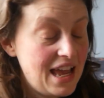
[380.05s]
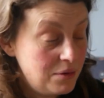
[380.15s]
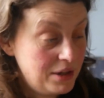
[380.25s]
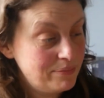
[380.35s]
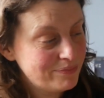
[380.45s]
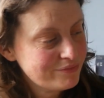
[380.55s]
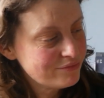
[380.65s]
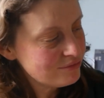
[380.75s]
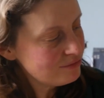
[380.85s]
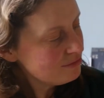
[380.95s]
Anyway,
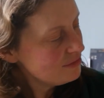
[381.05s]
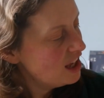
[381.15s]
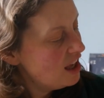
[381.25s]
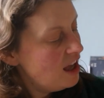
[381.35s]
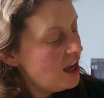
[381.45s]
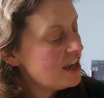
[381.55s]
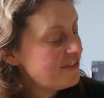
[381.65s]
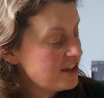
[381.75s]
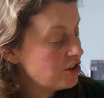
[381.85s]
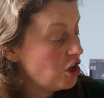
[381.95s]

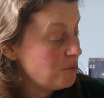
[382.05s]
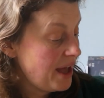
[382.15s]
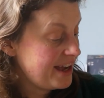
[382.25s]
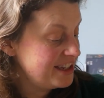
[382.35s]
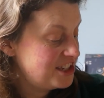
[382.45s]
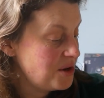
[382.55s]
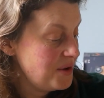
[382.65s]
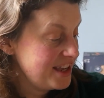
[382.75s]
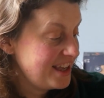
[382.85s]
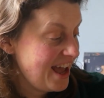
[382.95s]
if I could go back and do
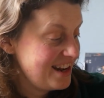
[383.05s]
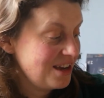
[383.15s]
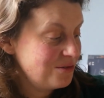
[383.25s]
it again,